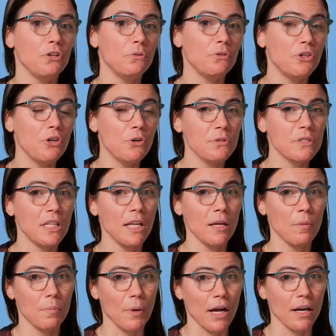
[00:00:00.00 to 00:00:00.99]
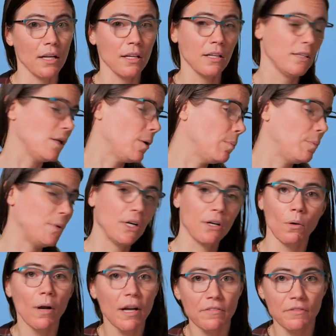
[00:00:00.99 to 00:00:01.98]
You use the embedding, the big
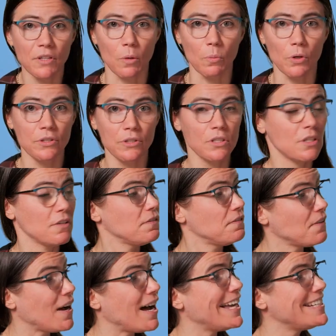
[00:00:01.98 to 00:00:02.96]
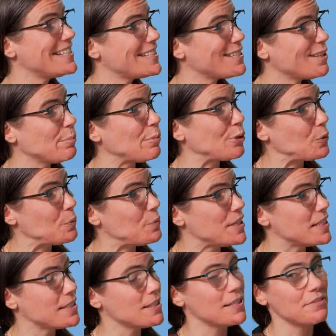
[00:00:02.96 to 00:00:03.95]
array of numbers, to find similar
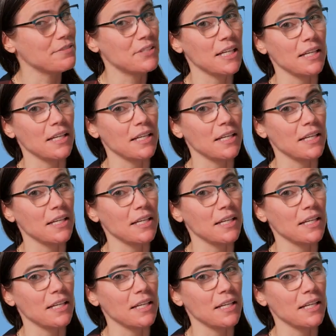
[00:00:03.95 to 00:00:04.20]
pieces of